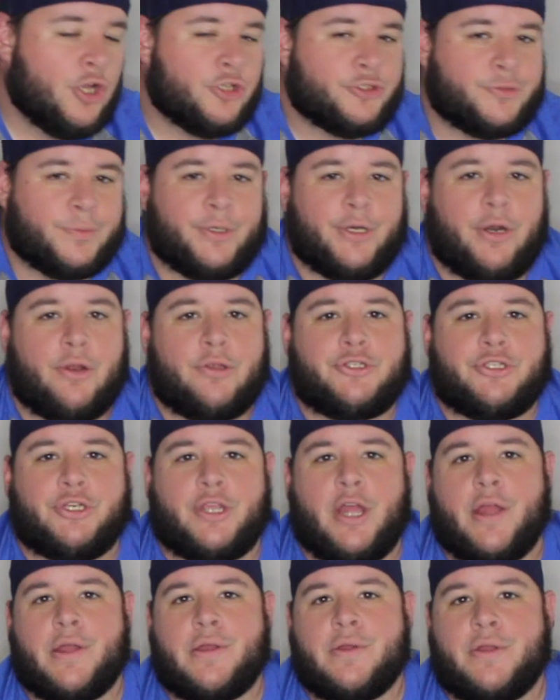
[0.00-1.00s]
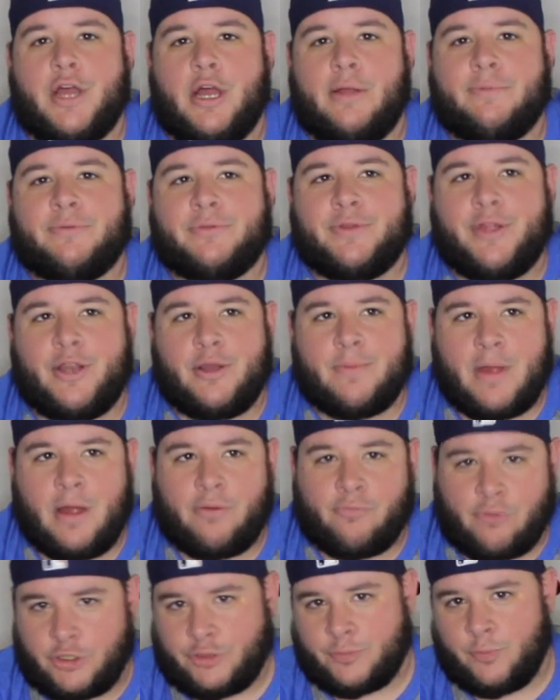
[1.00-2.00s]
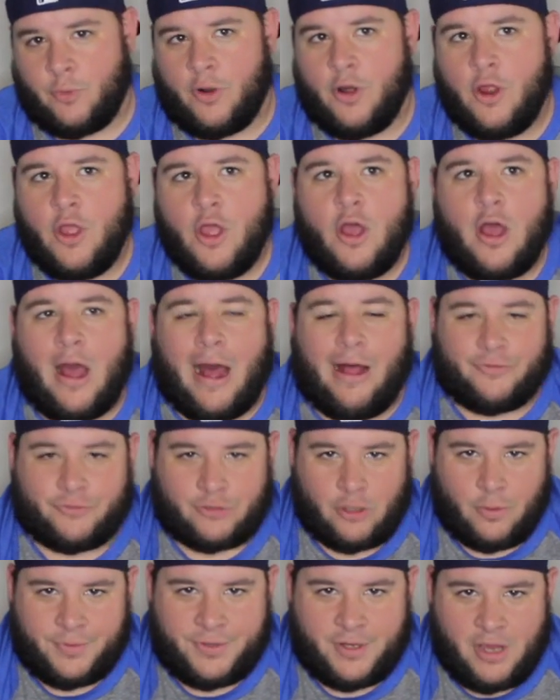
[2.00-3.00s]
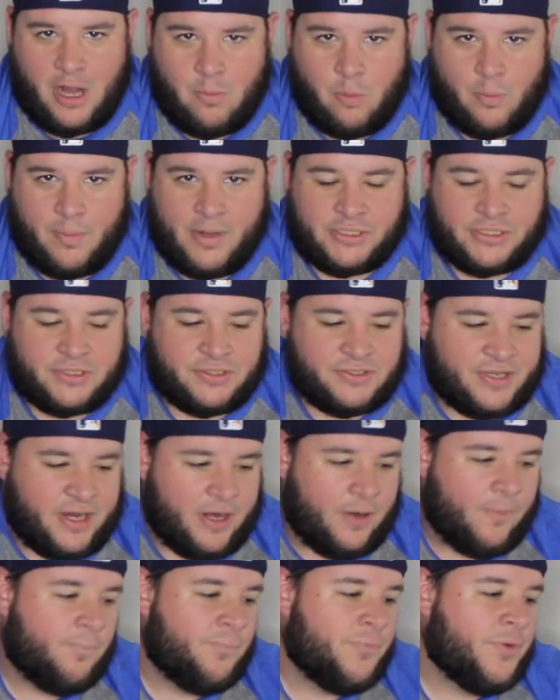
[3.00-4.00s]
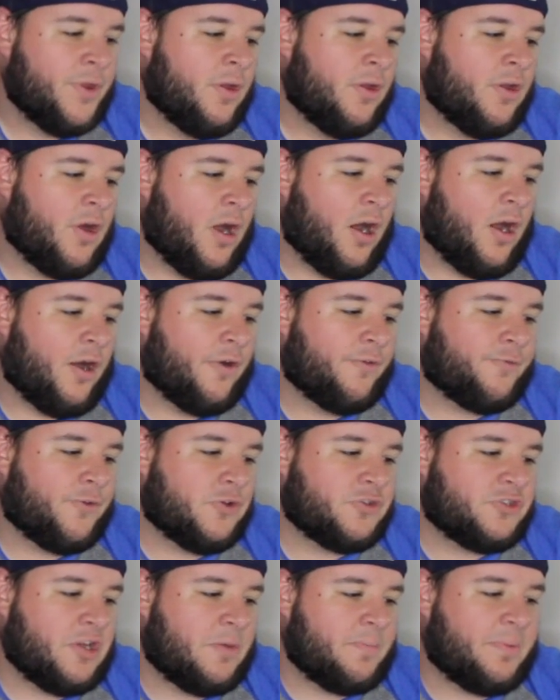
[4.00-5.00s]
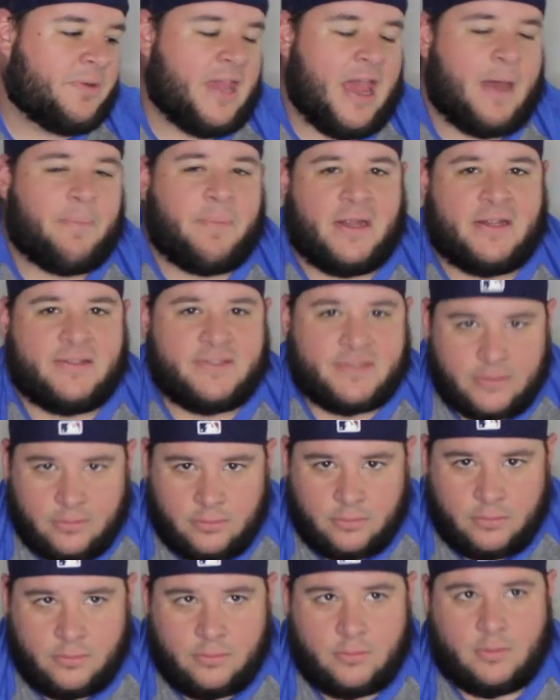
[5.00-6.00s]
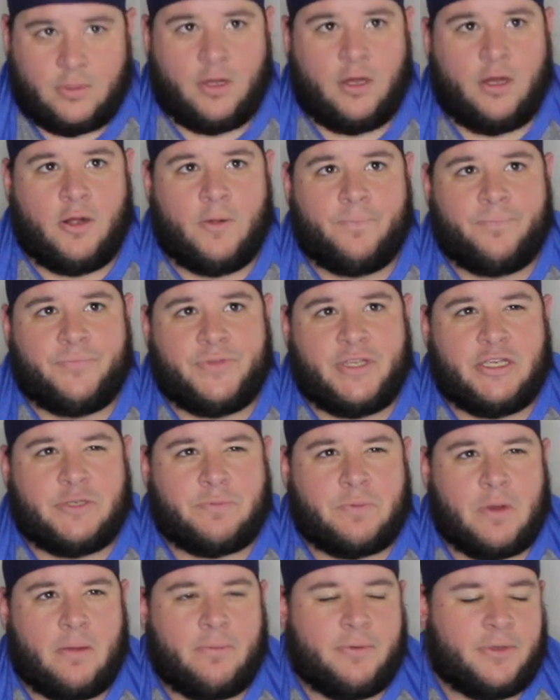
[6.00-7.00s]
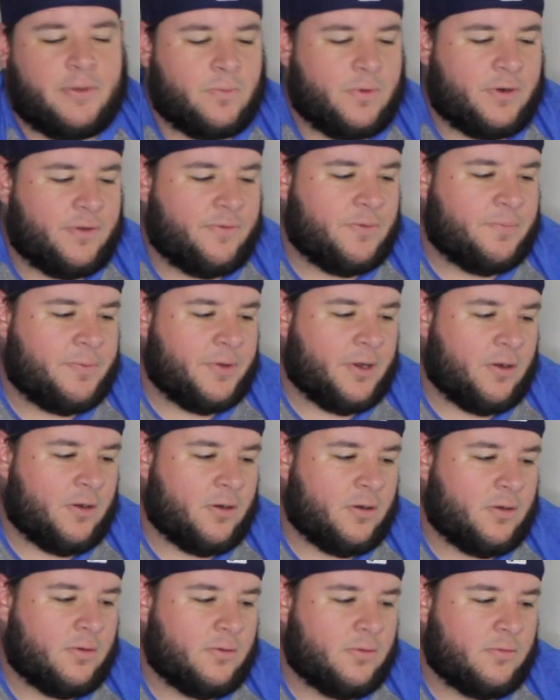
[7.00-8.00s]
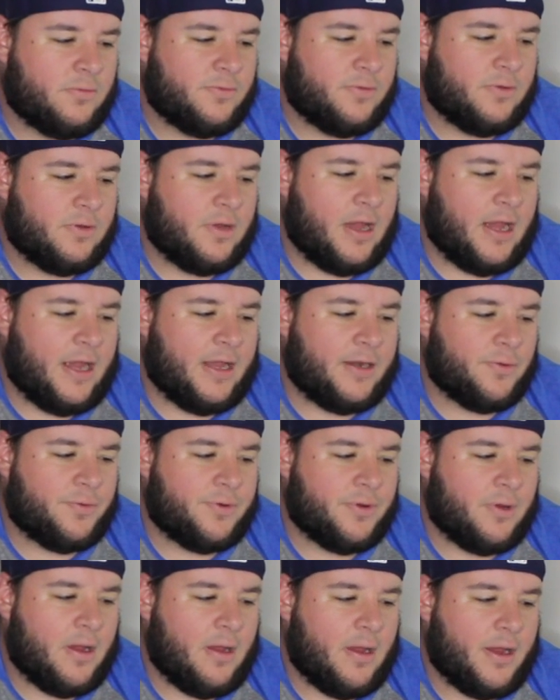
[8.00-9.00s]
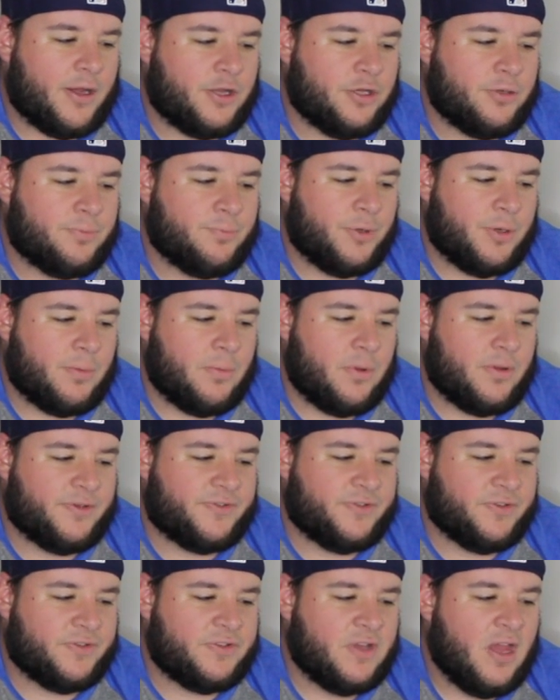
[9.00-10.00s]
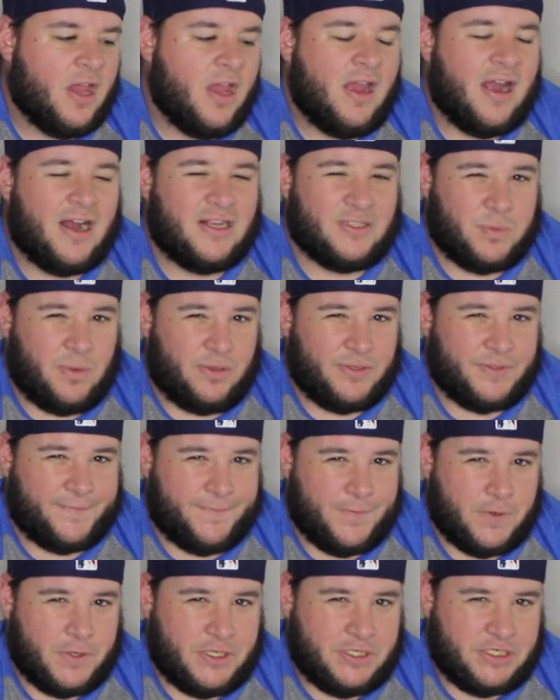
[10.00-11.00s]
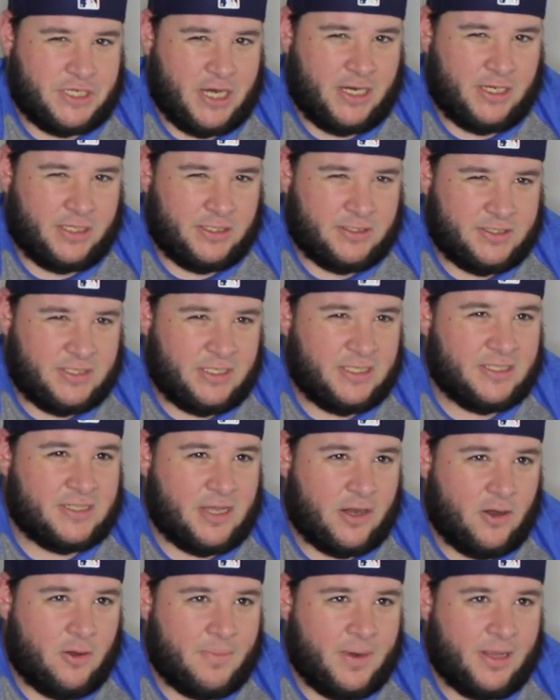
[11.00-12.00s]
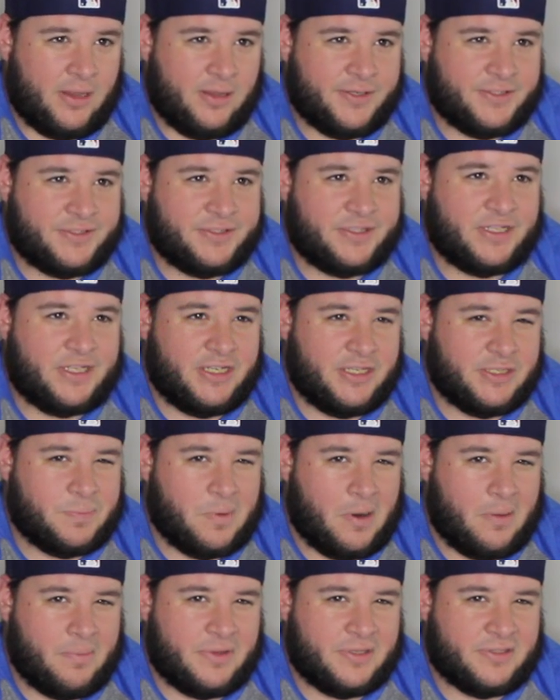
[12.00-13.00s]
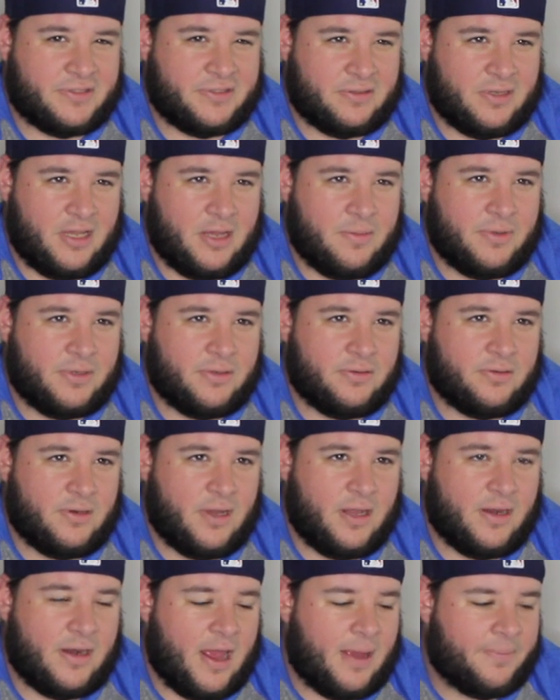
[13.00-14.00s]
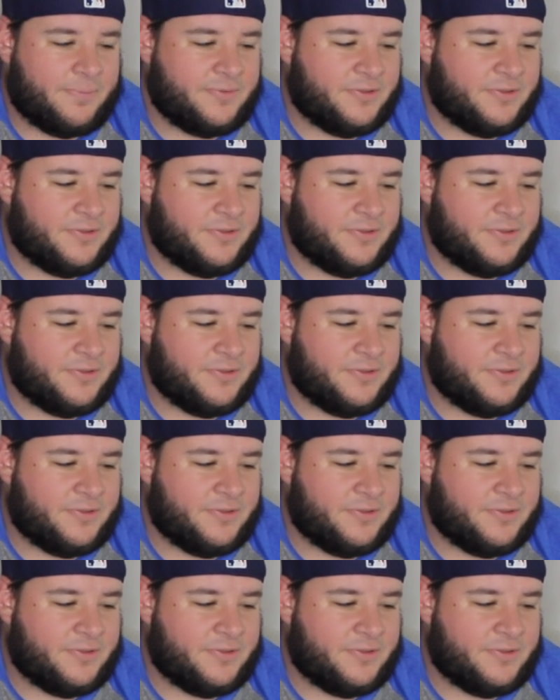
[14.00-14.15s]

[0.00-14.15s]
So we're going to the Chicago Cubs when they're Mount Rushmore. I'll start with the honorable mentions there. First up, Cap Anson. He's probably one of the bigger, I don't know how I couldn't put him on this list, as well as Fergie Jenkins. He's not on my list. He's probably the, him and